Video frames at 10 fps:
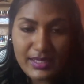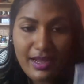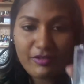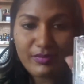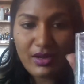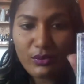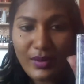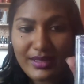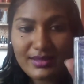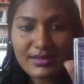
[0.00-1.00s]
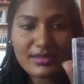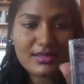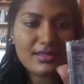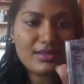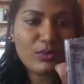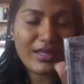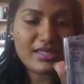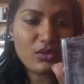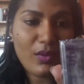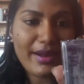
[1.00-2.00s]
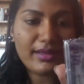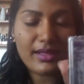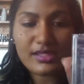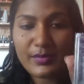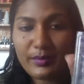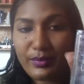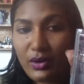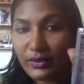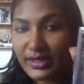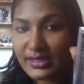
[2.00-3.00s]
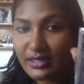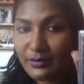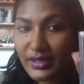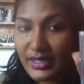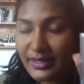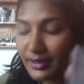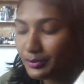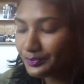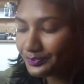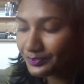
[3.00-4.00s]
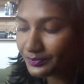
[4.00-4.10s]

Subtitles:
I have my Wet n Wild Ultimate Brow Kit in medium,